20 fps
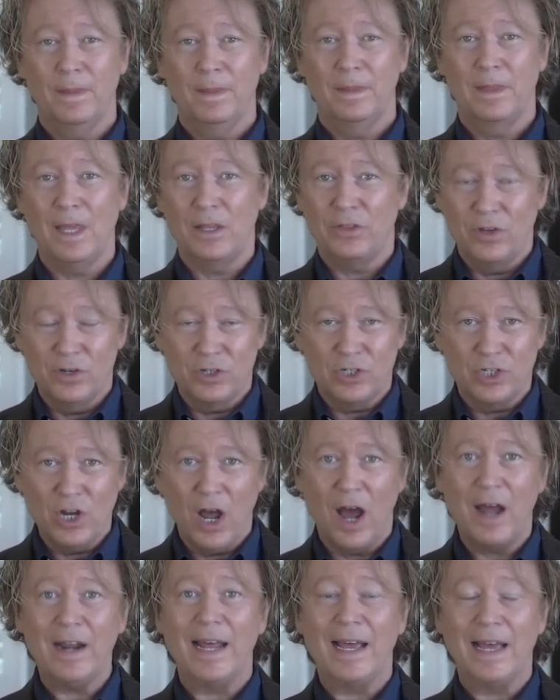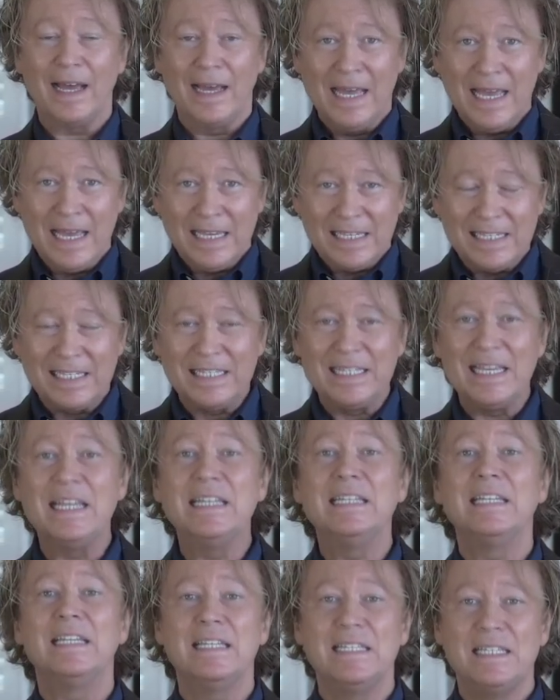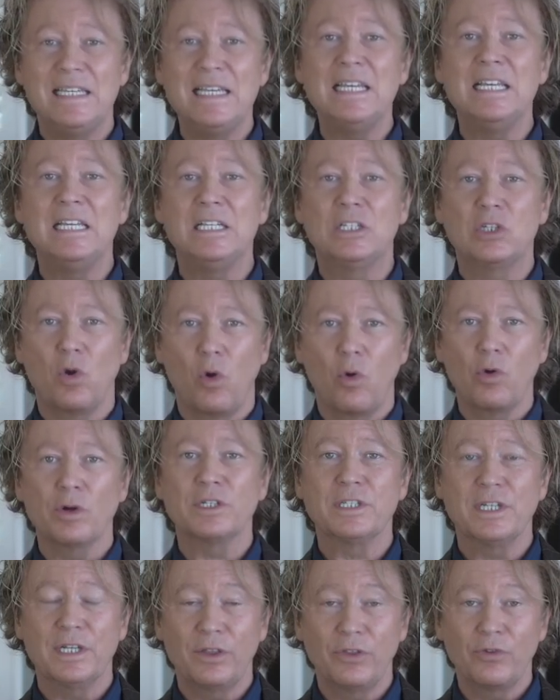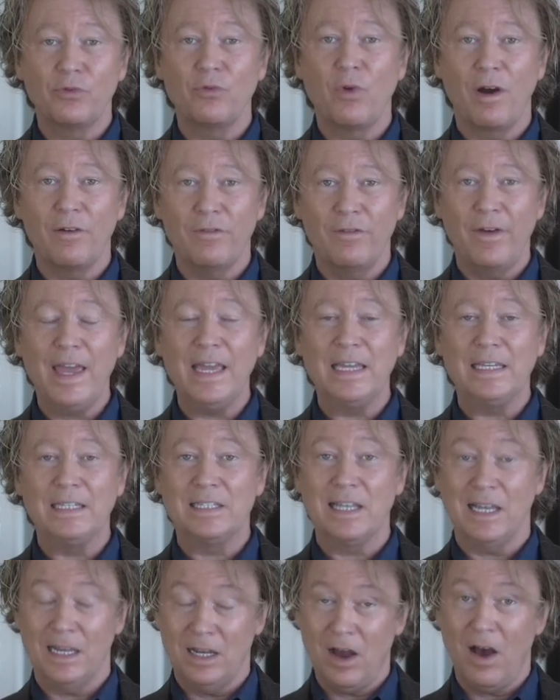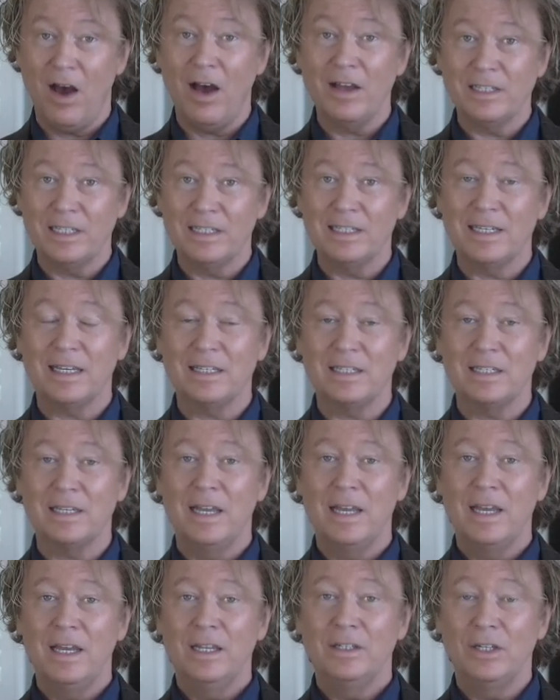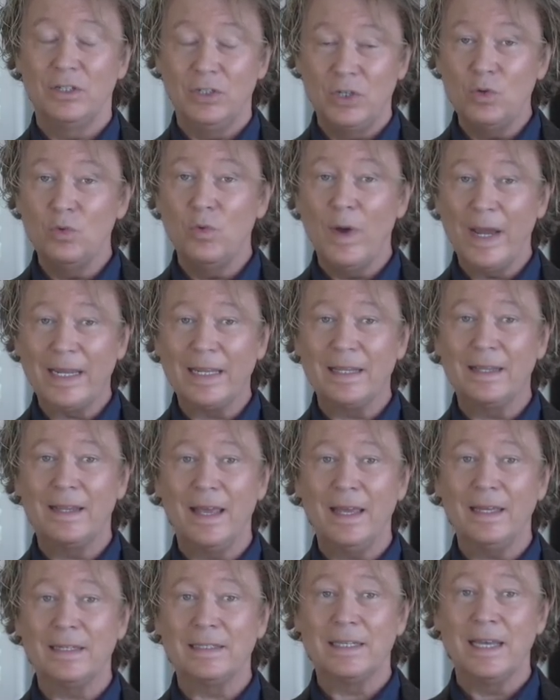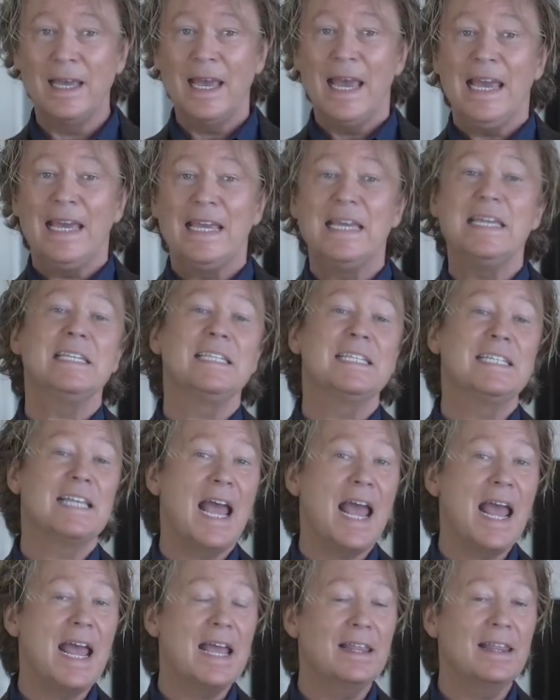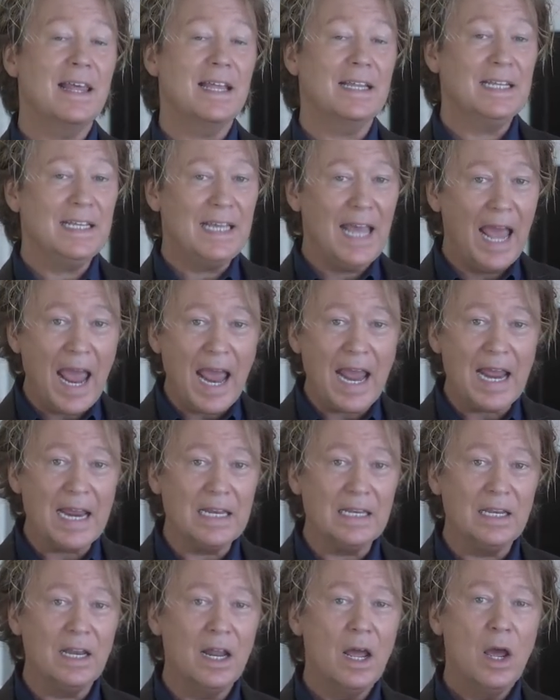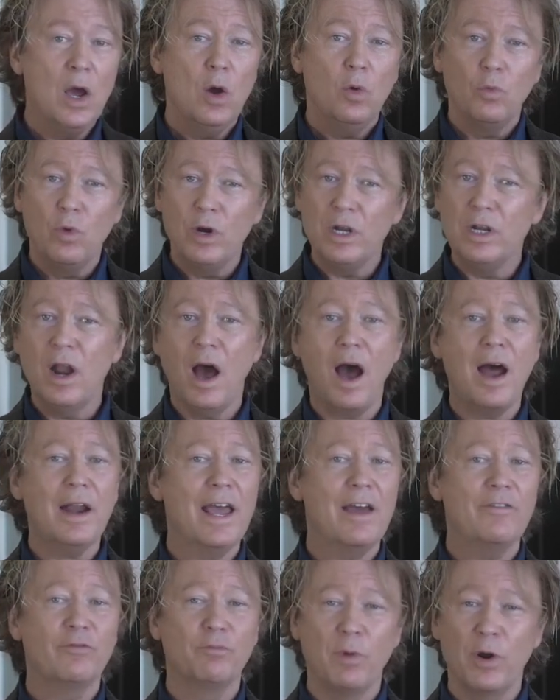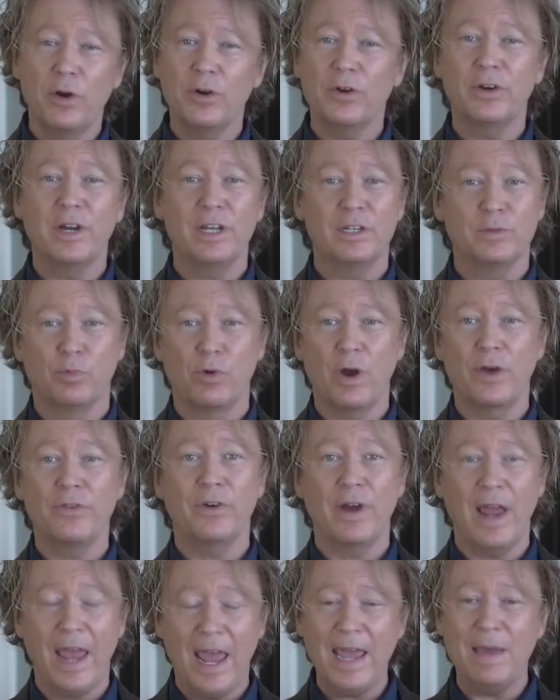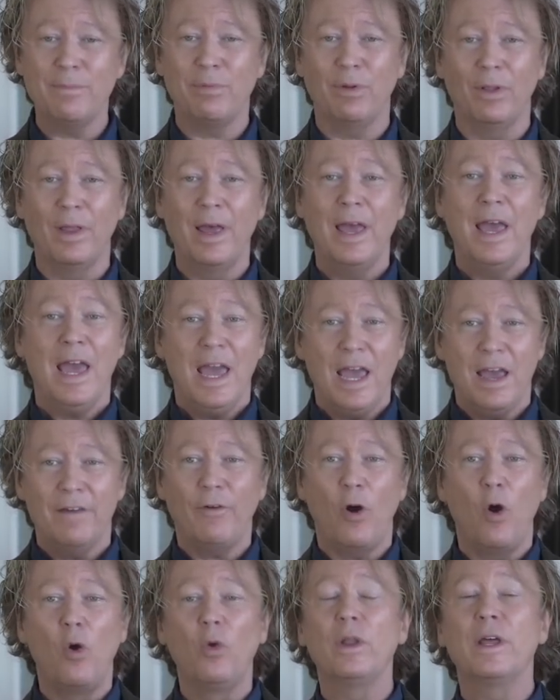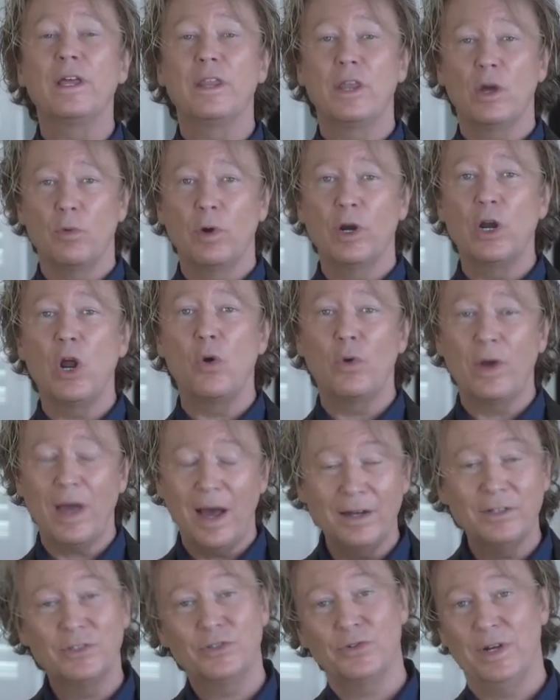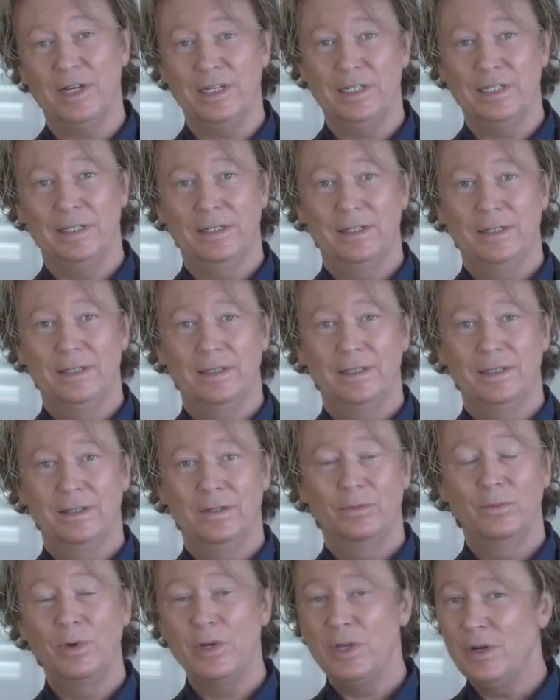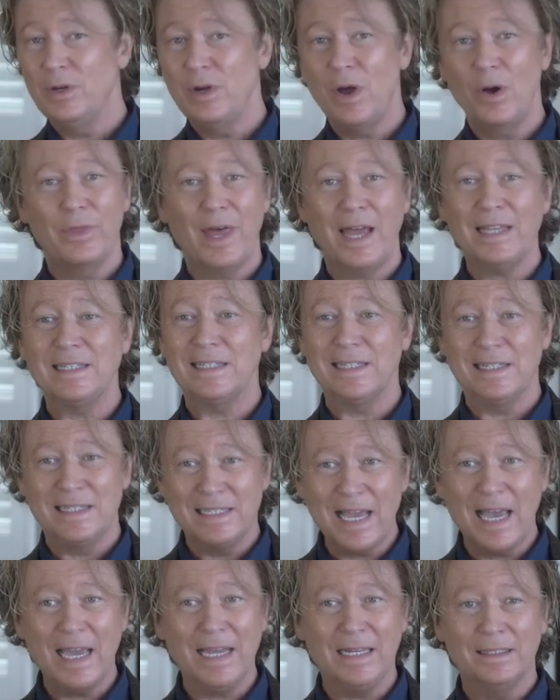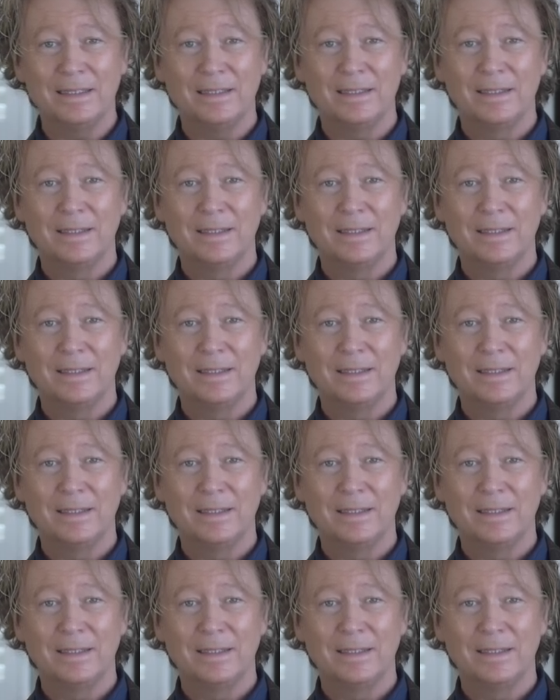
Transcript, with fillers: that there's not a sin disease coursing through our veins that causes us to do wicked things. He's saying that Cain would not have murdered his brother Abel if only there were no countries. Well, you know that's insane.